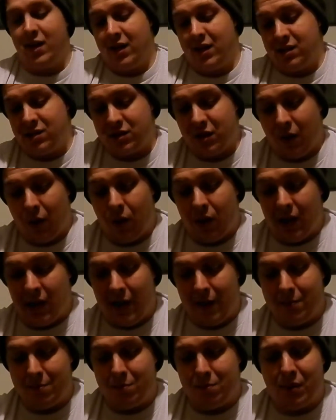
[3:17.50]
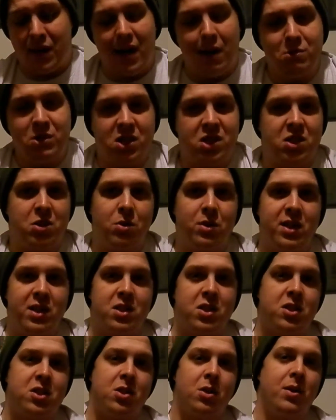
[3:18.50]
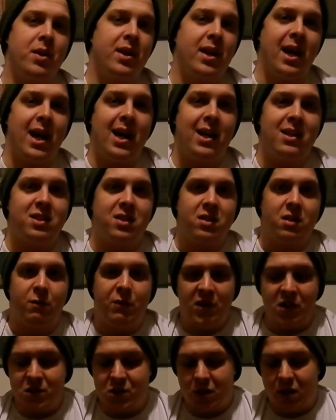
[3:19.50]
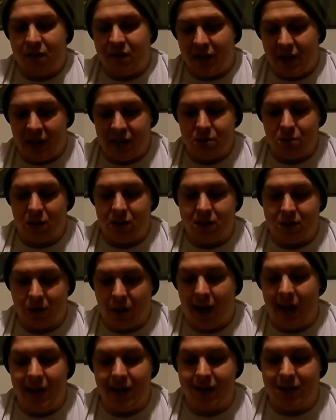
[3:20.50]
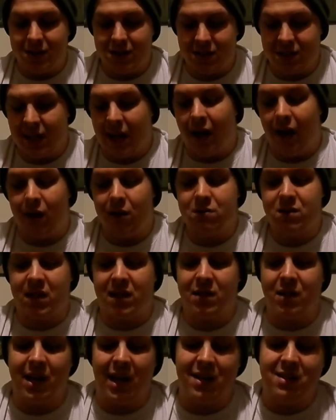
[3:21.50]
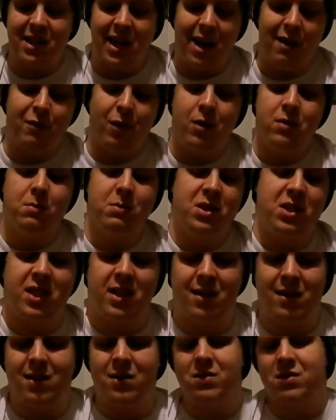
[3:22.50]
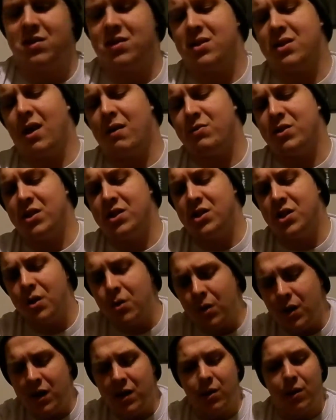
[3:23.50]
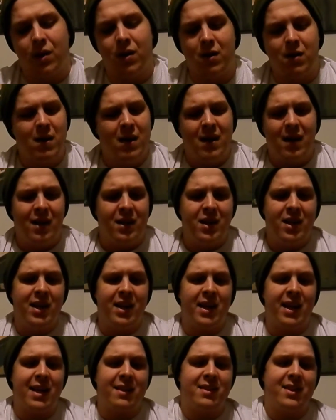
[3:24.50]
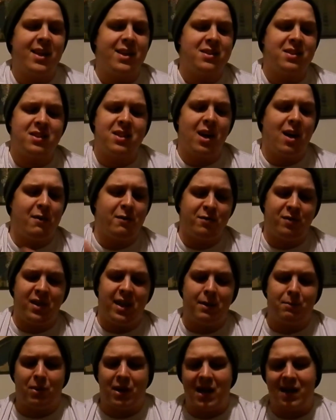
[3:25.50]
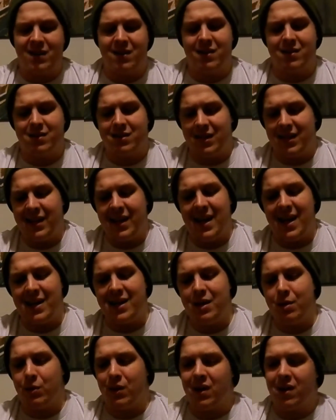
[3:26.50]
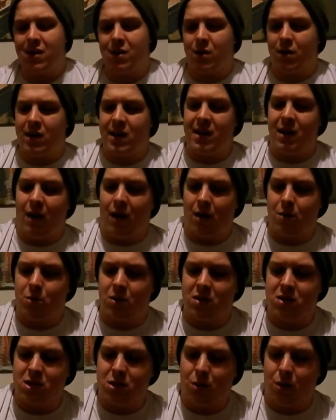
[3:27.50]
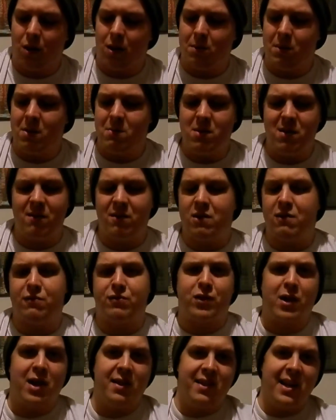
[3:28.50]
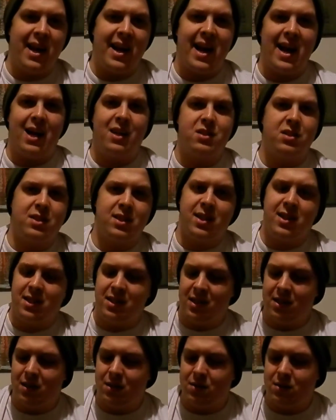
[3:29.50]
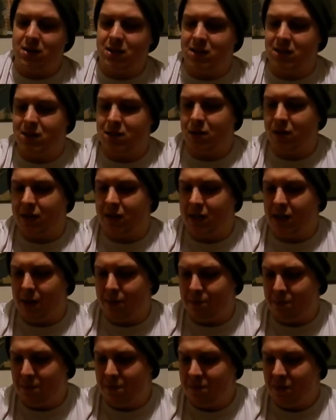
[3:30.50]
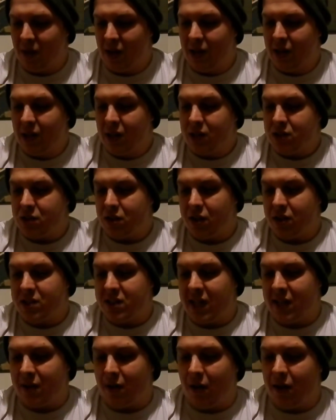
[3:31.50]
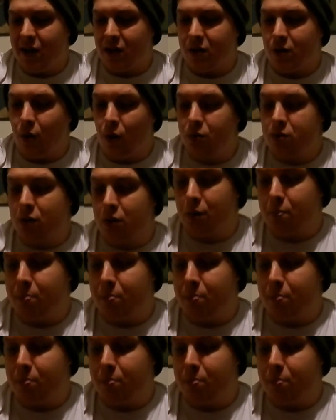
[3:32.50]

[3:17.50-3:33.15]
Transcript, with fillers: so, um, but I'm just doing it to show you guys in the future if you guys want to try it yourselves and you guys have all the materials and stuff to do it or you can get this stuff like practically anywhere or any hardware store, maybe even a friend that has it, you know, can hook you up. So you take all your gold little